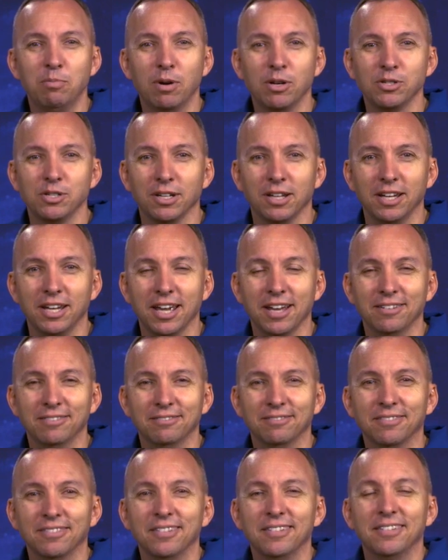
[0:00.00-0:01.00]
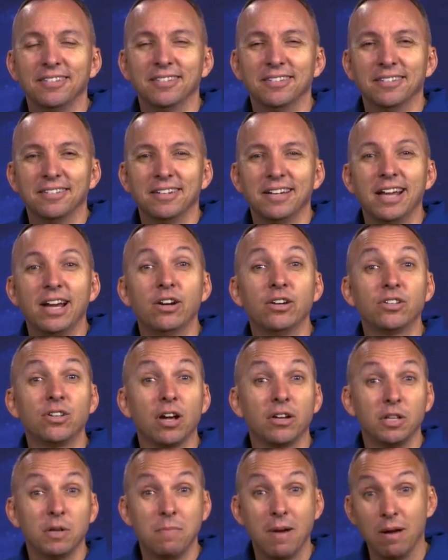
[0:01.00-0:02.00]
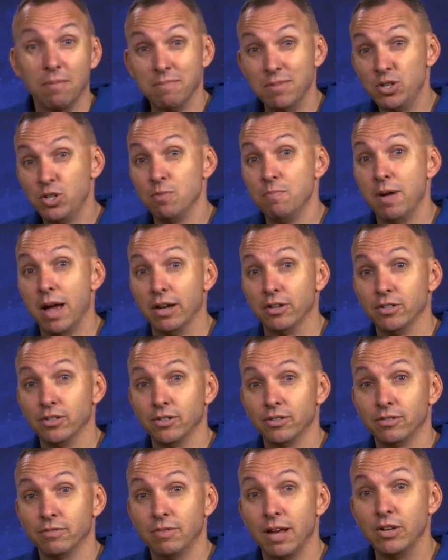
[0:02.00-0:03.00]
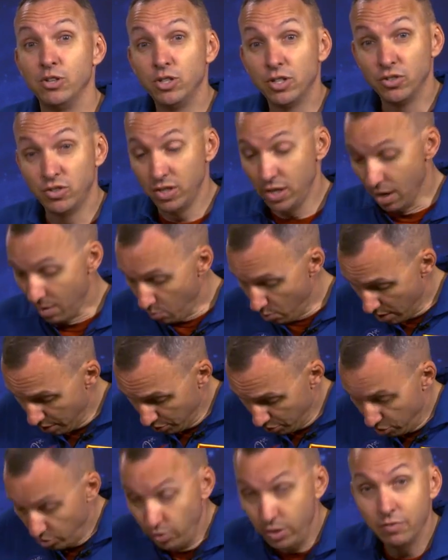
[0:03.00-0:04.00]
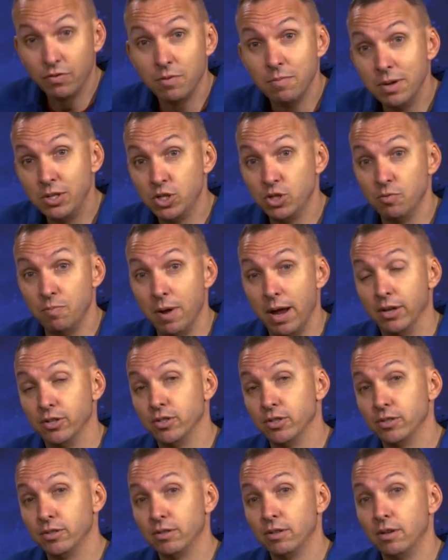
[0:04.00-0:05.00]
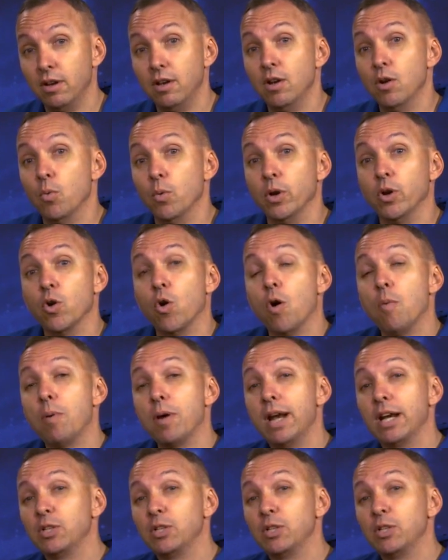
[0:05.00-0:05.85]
Bresnik again, here to talk to you about mission patches. As you can see, I'm wearing two different mission patches. We go up on